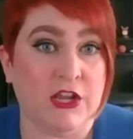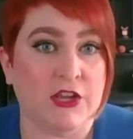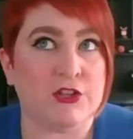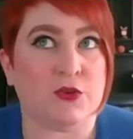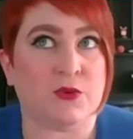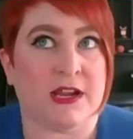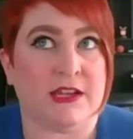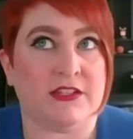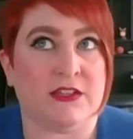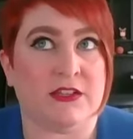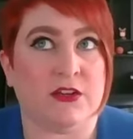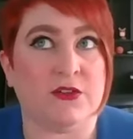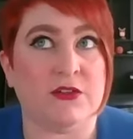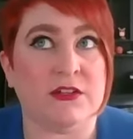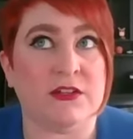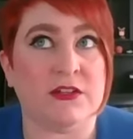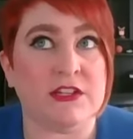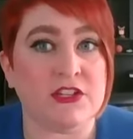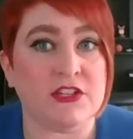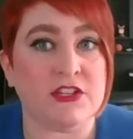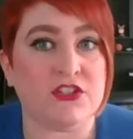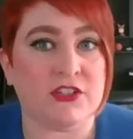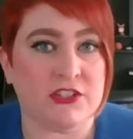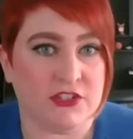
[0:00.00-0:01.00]
So when I
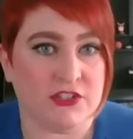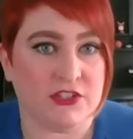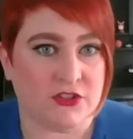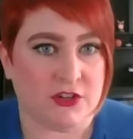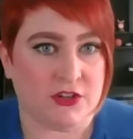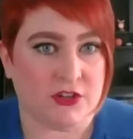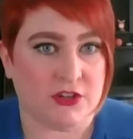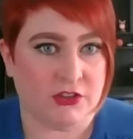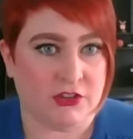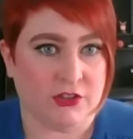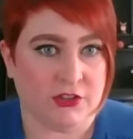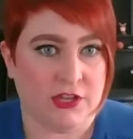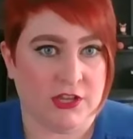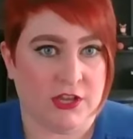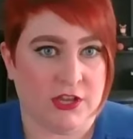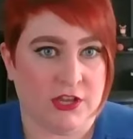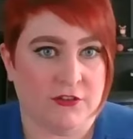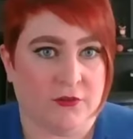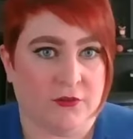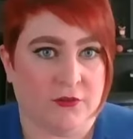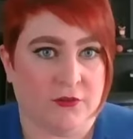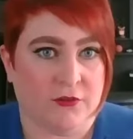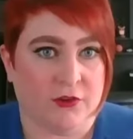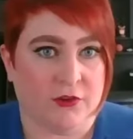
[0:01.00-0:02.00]
initially started
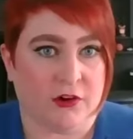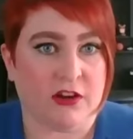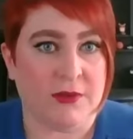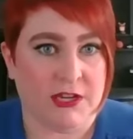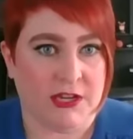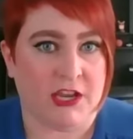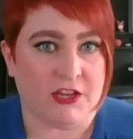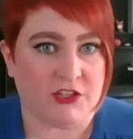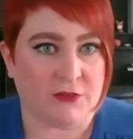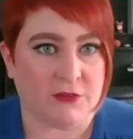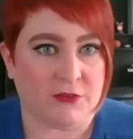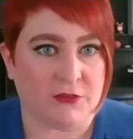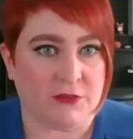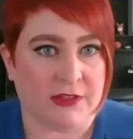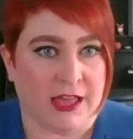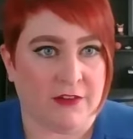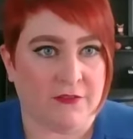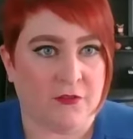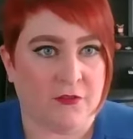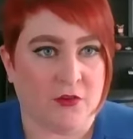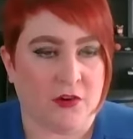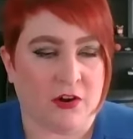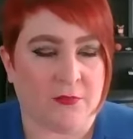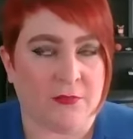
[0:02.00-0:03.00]
looking for a communication
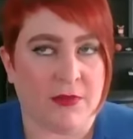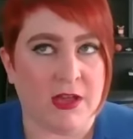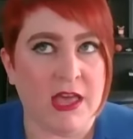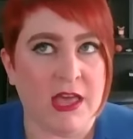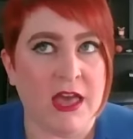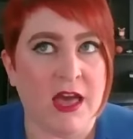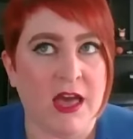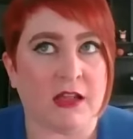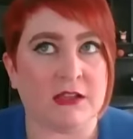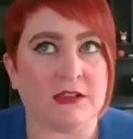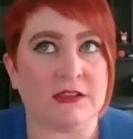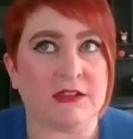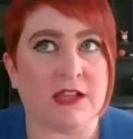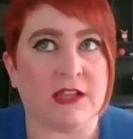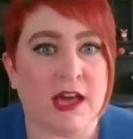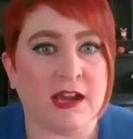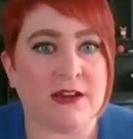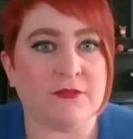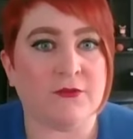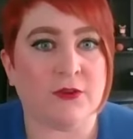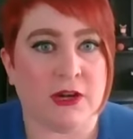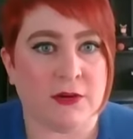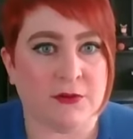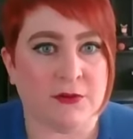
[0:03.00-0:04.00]
platform, a
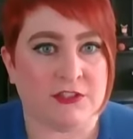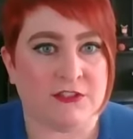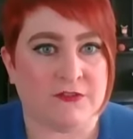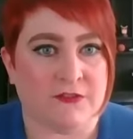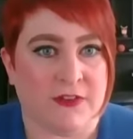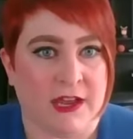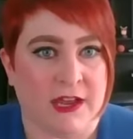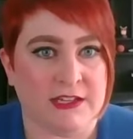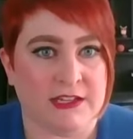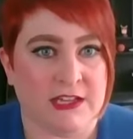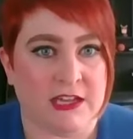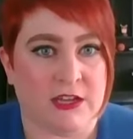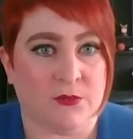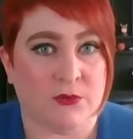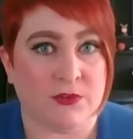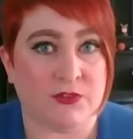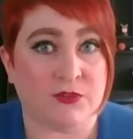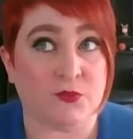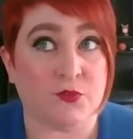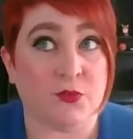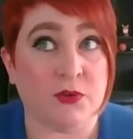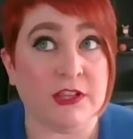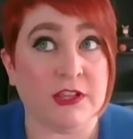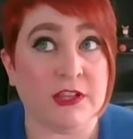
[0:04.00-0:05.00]
lot of what I was finding
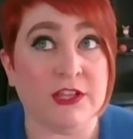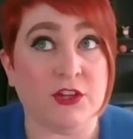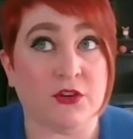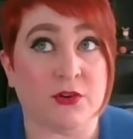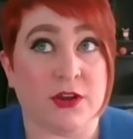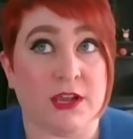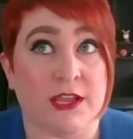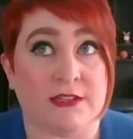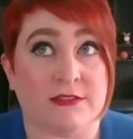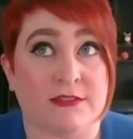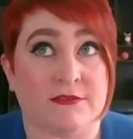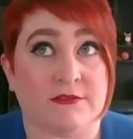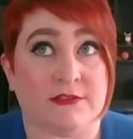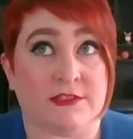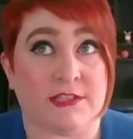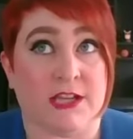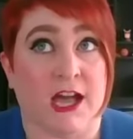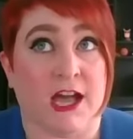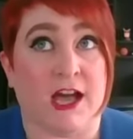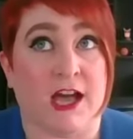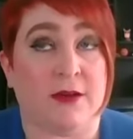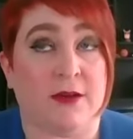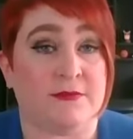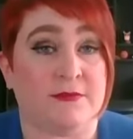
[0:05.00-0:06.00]
was really great
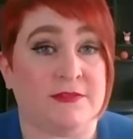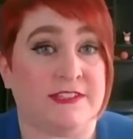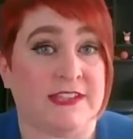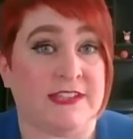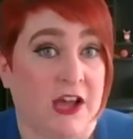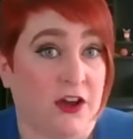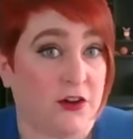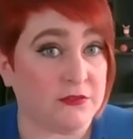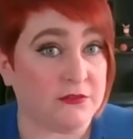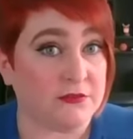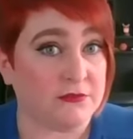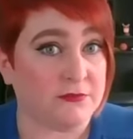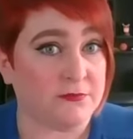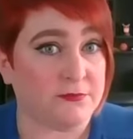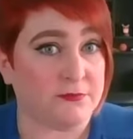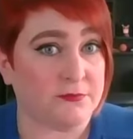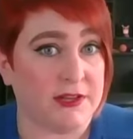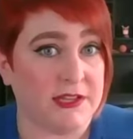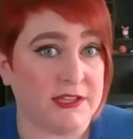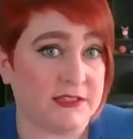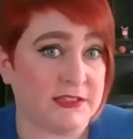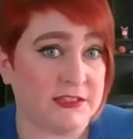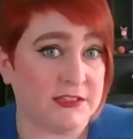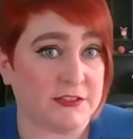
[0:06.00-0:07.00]
top-down
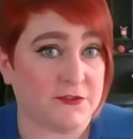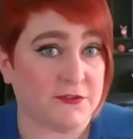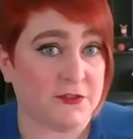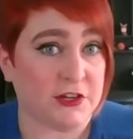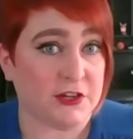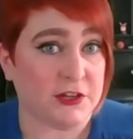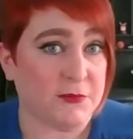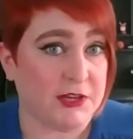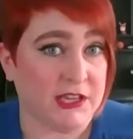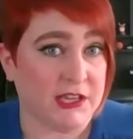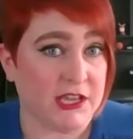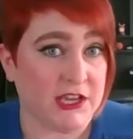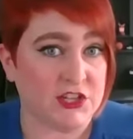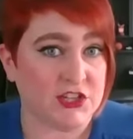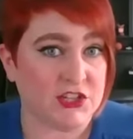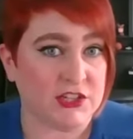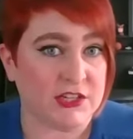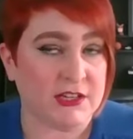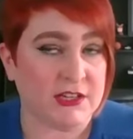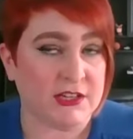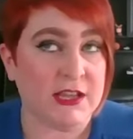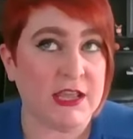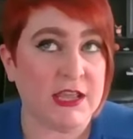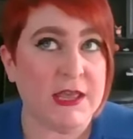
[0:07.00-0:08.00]
pieces for
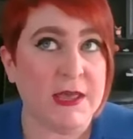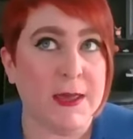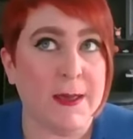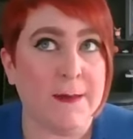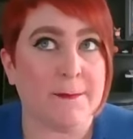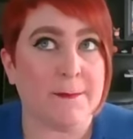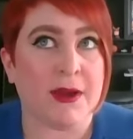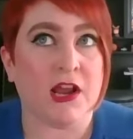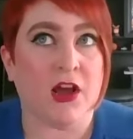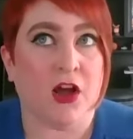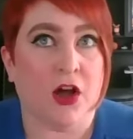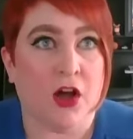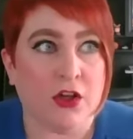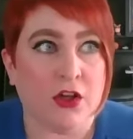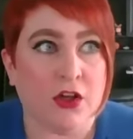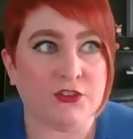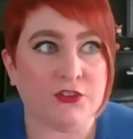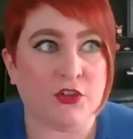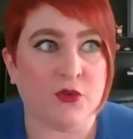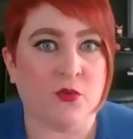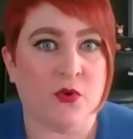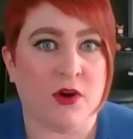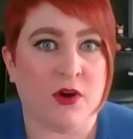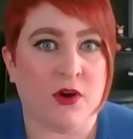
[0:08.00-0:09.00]
communication, but I
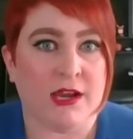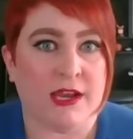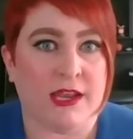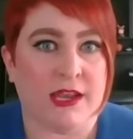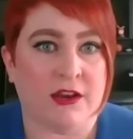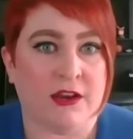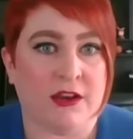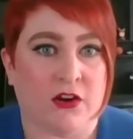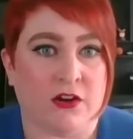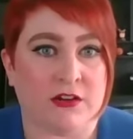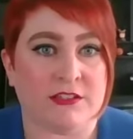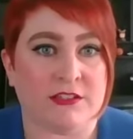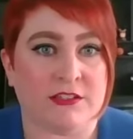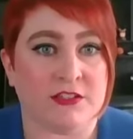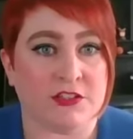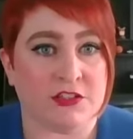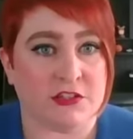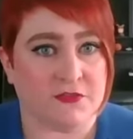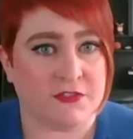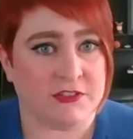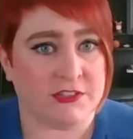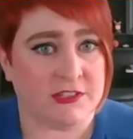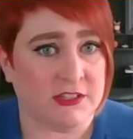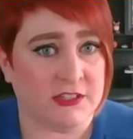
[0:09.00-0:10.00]
also wanted our
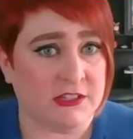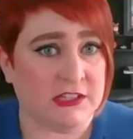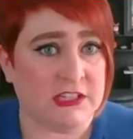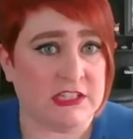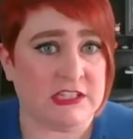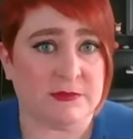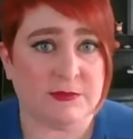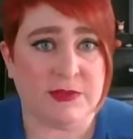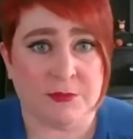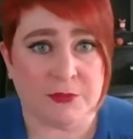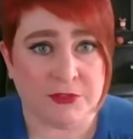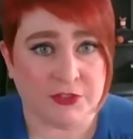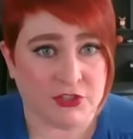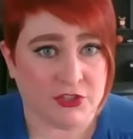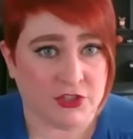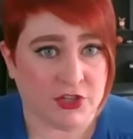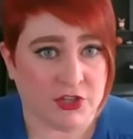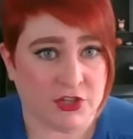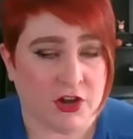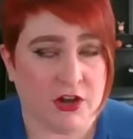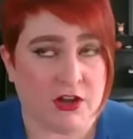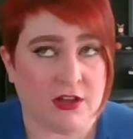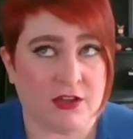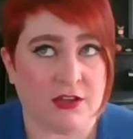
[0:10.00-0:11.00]
sister facilities to be able to
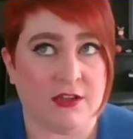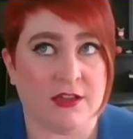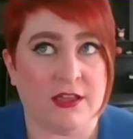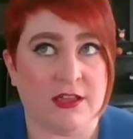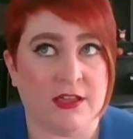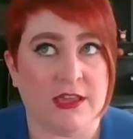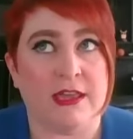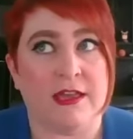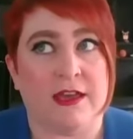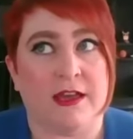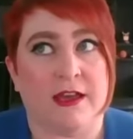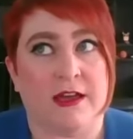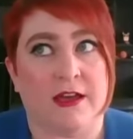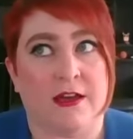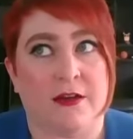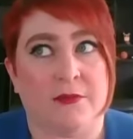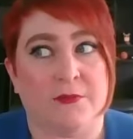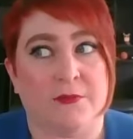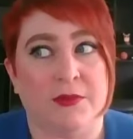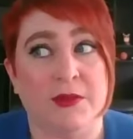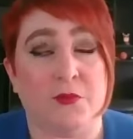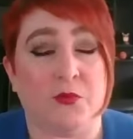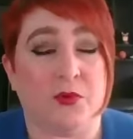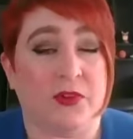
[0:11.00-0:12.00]
talk,
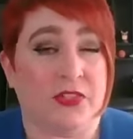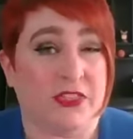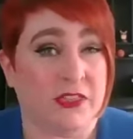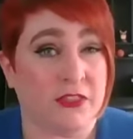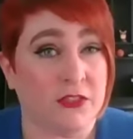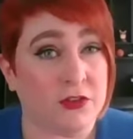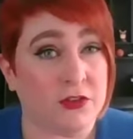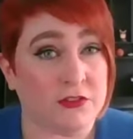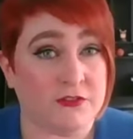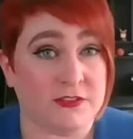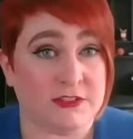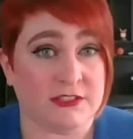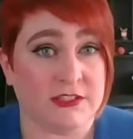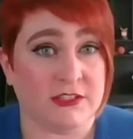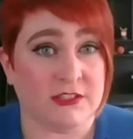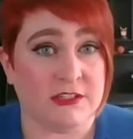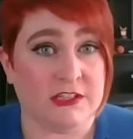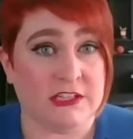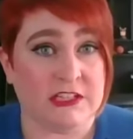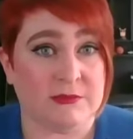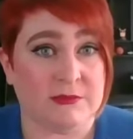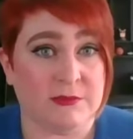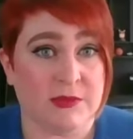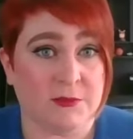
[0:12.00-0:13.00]
people within those
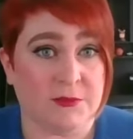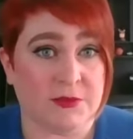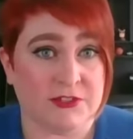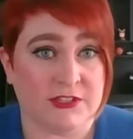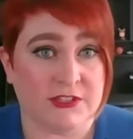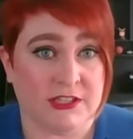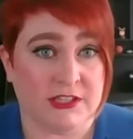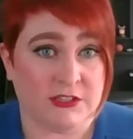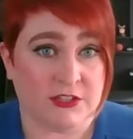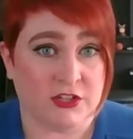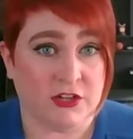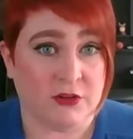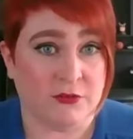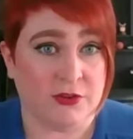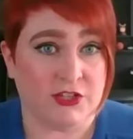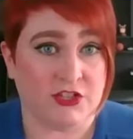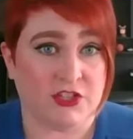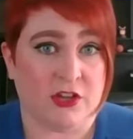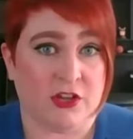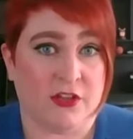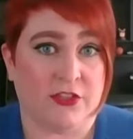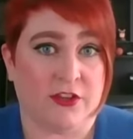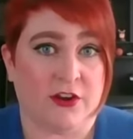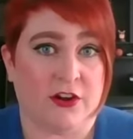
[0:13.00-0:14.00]
facilities to be able to get to know
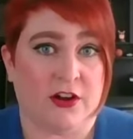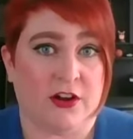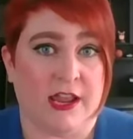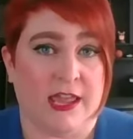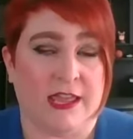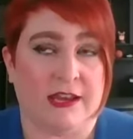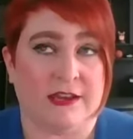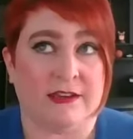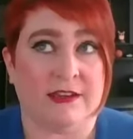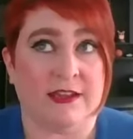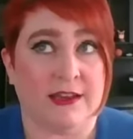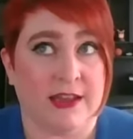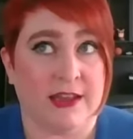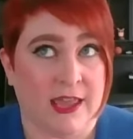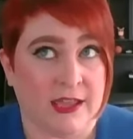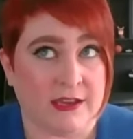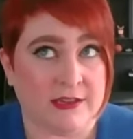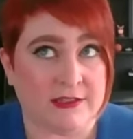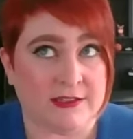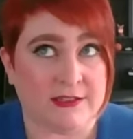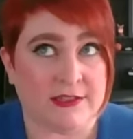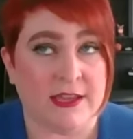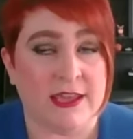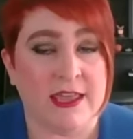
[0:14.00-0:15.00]
each other and
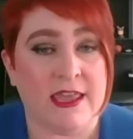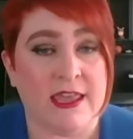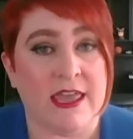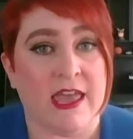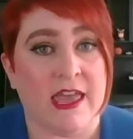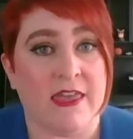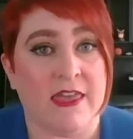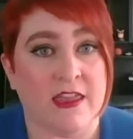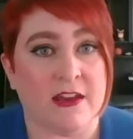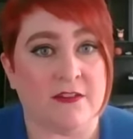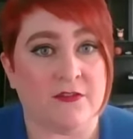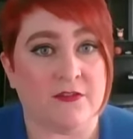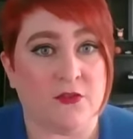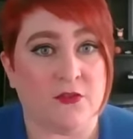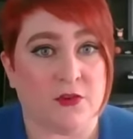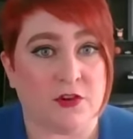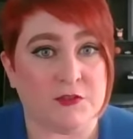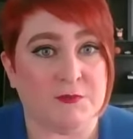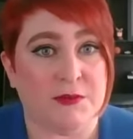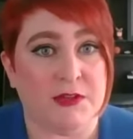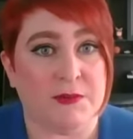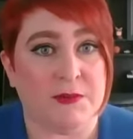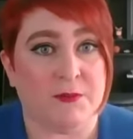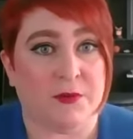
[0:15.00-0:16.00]
connect, and then of
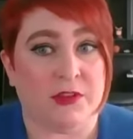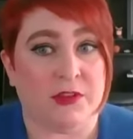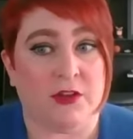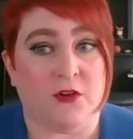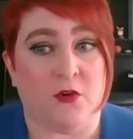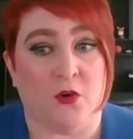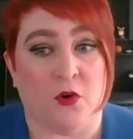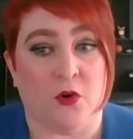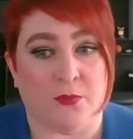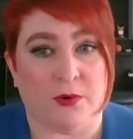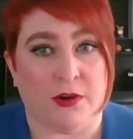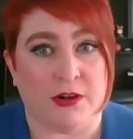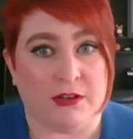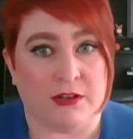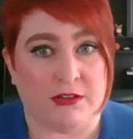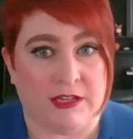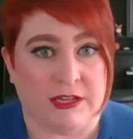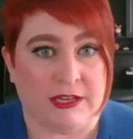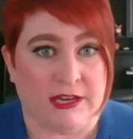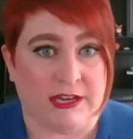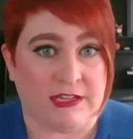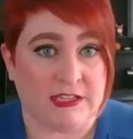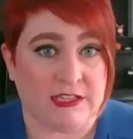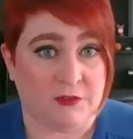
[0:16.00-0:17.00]
course people at
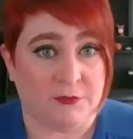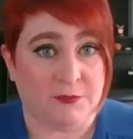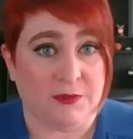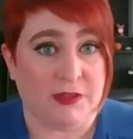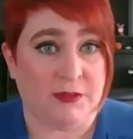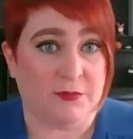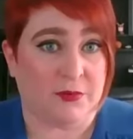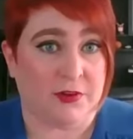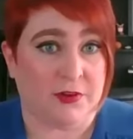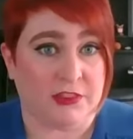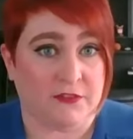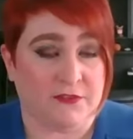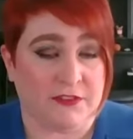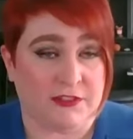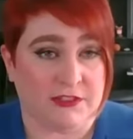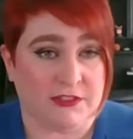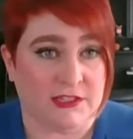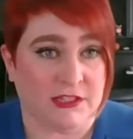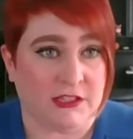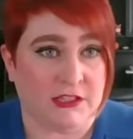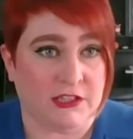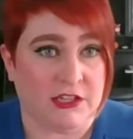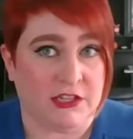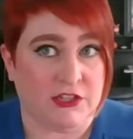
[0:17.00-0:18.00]
corporate connecting with people at the
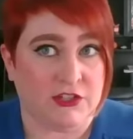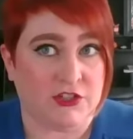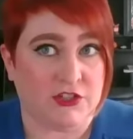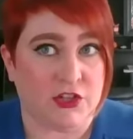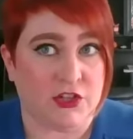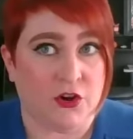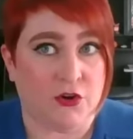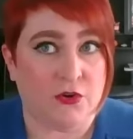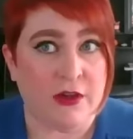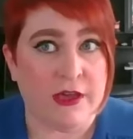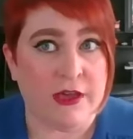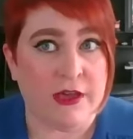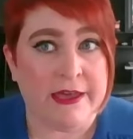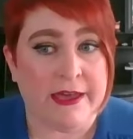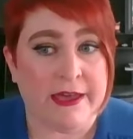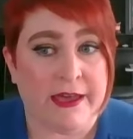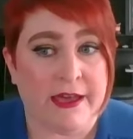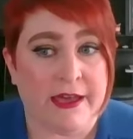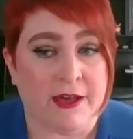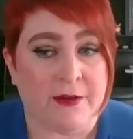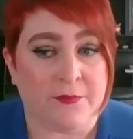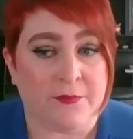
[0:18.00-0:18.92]
facility. So